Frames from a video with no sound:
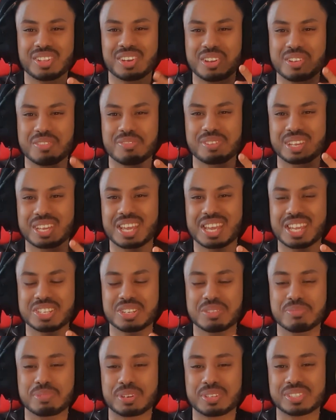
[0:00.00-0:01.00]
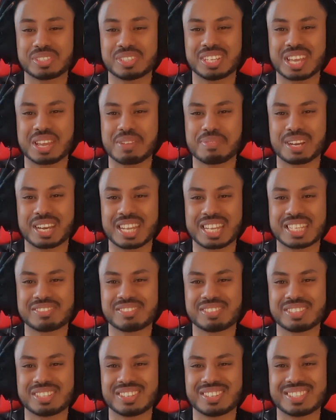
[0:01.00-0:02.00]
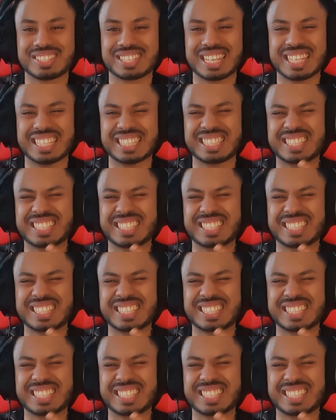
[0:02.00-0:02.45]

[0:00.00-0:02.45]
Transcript: notification bell so you get my latest videos. Let's